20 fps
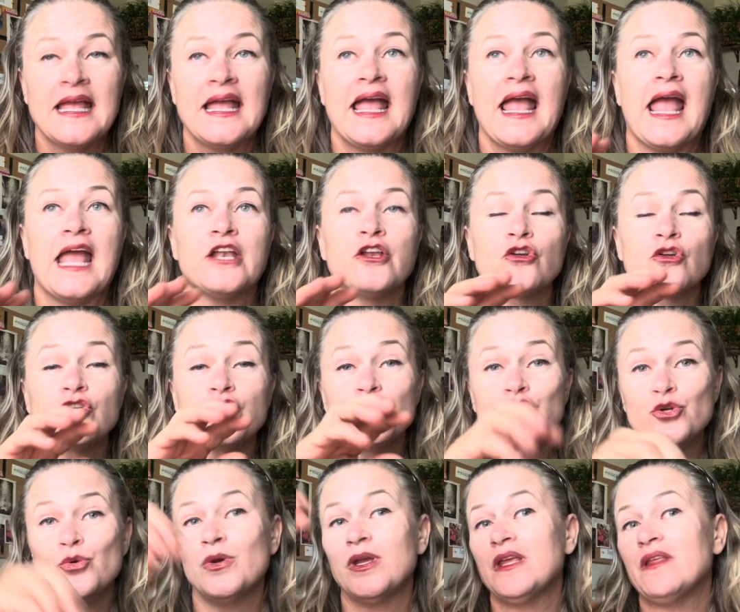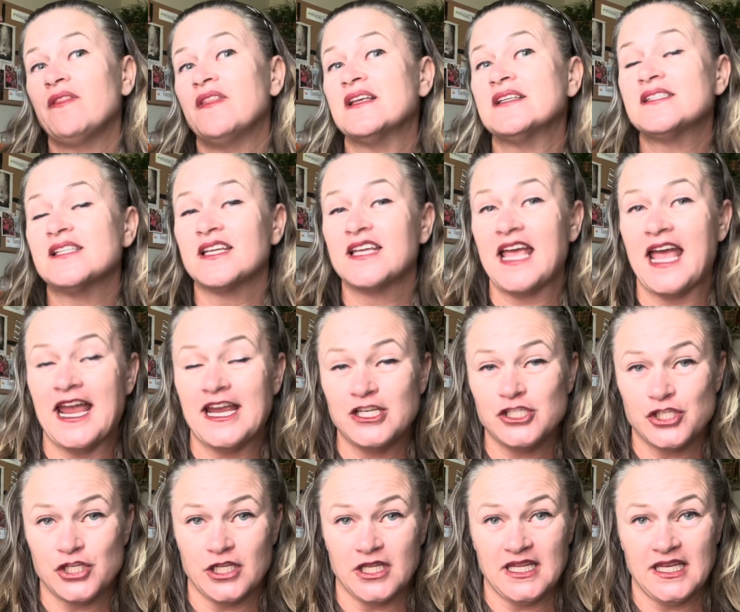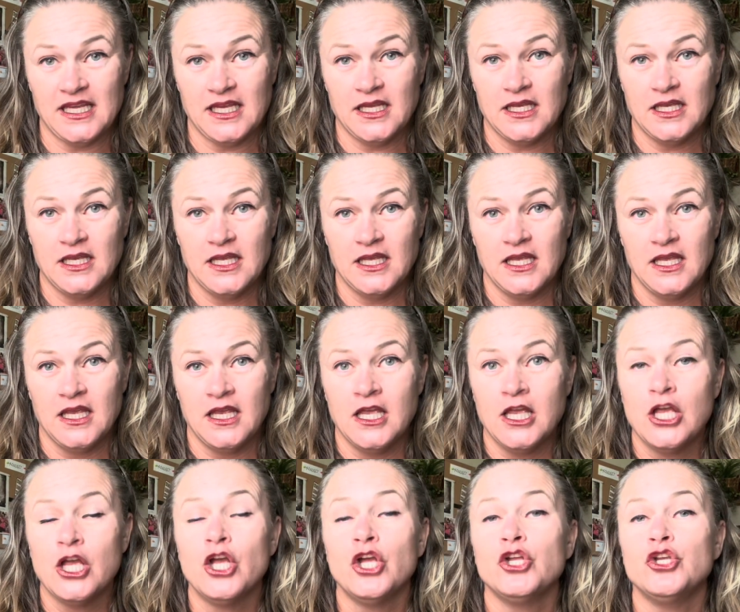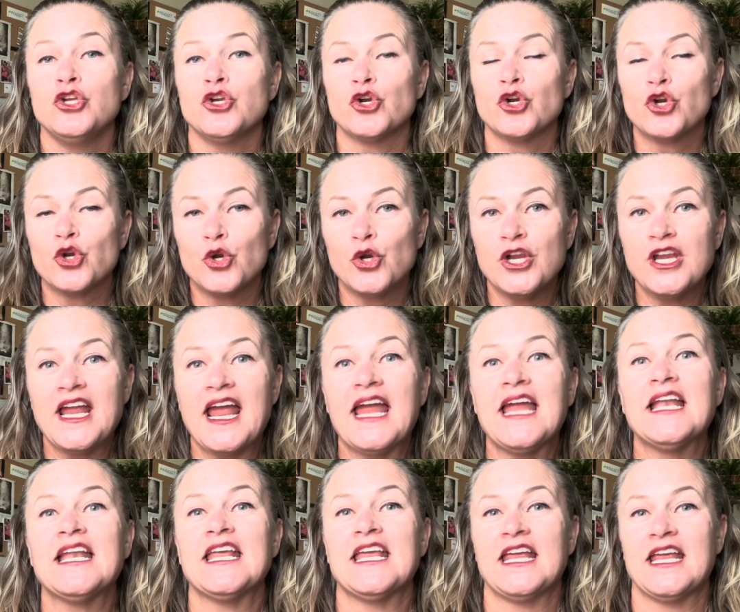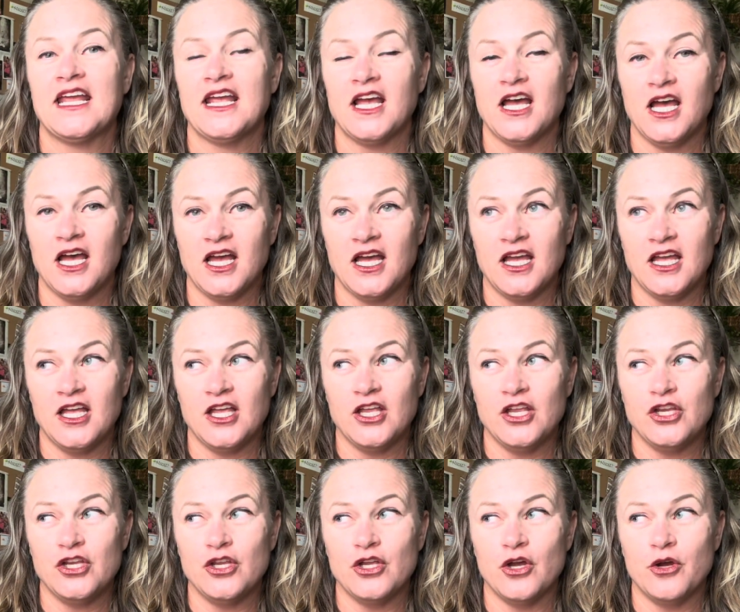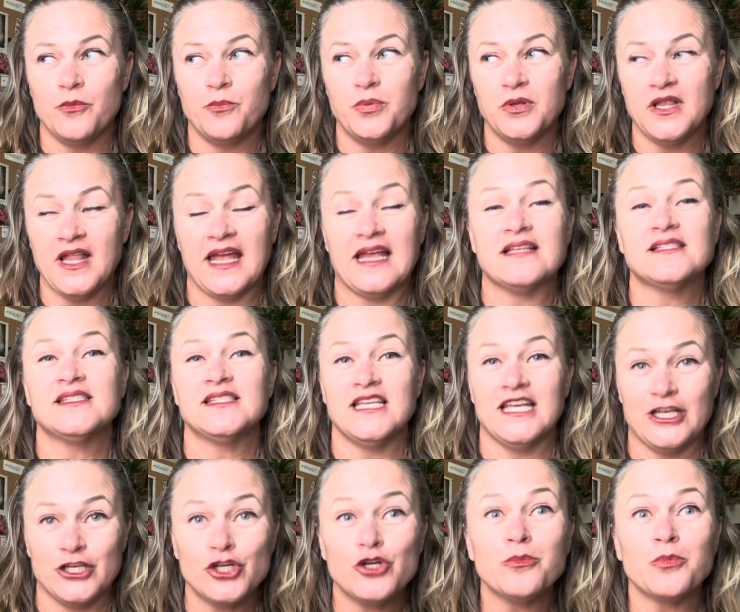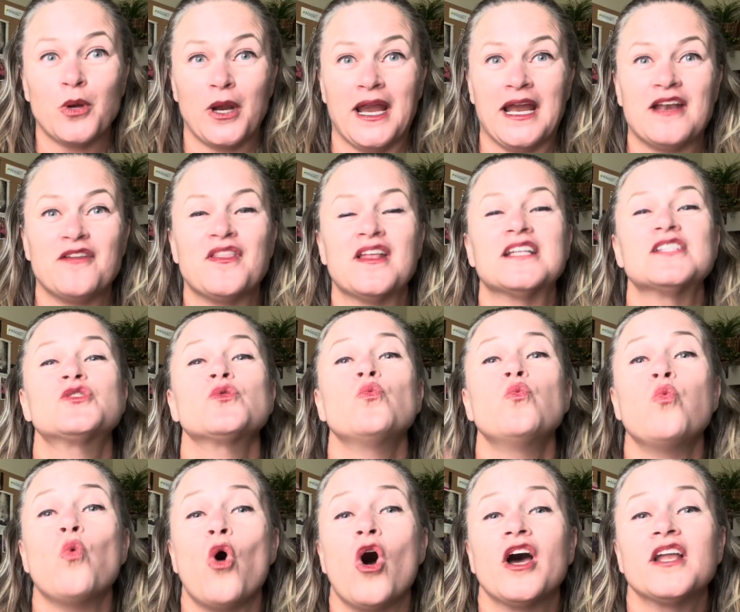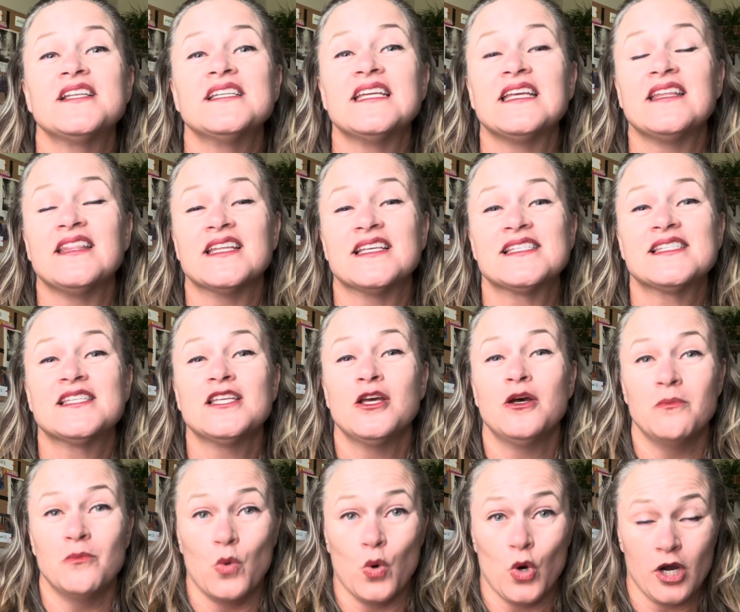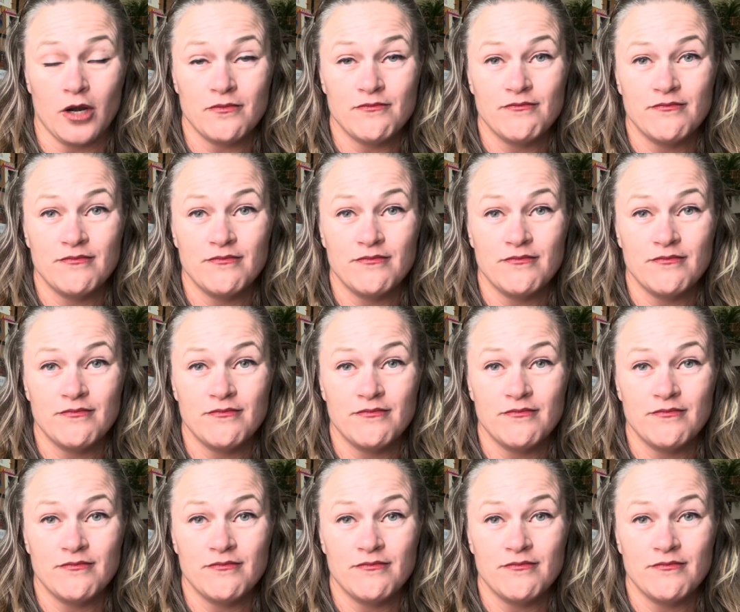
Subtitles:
and you're doing this occasionally, you're creating a place in your brain that is wanting this more.